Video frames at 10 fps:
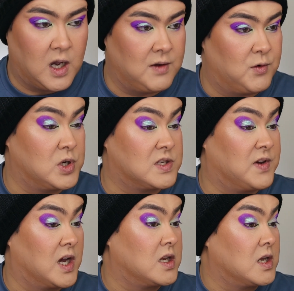I've always
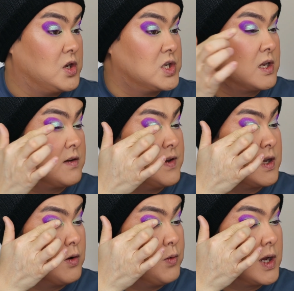found using a
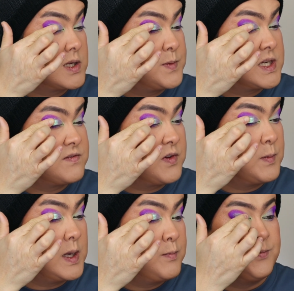finger works best for
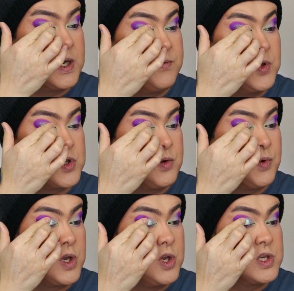me. But if you do
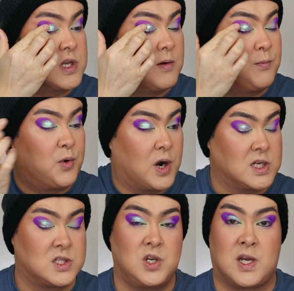want to use a
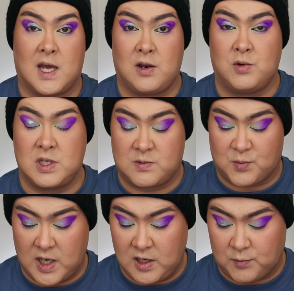brush, you can always
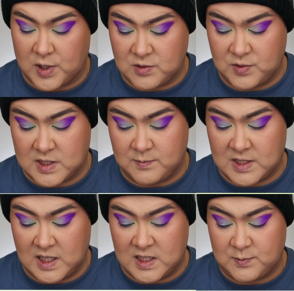spray your brush with some
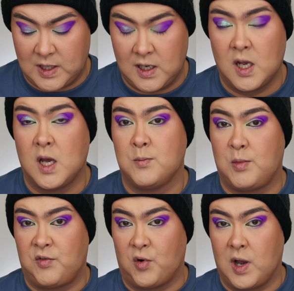setting spray
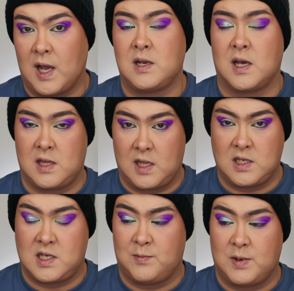beforehand, and
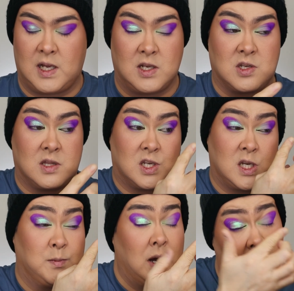then dip it into the
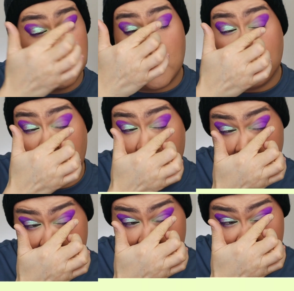shimmer, and that will
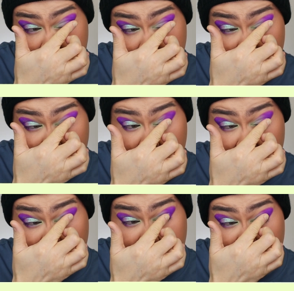also stop
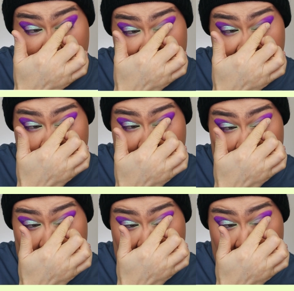any fallout from
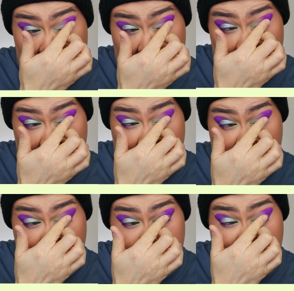happening.
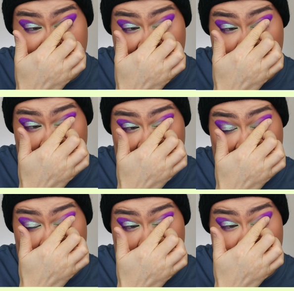But for me, a
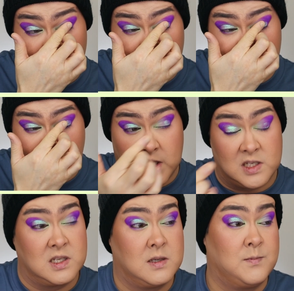finger always works.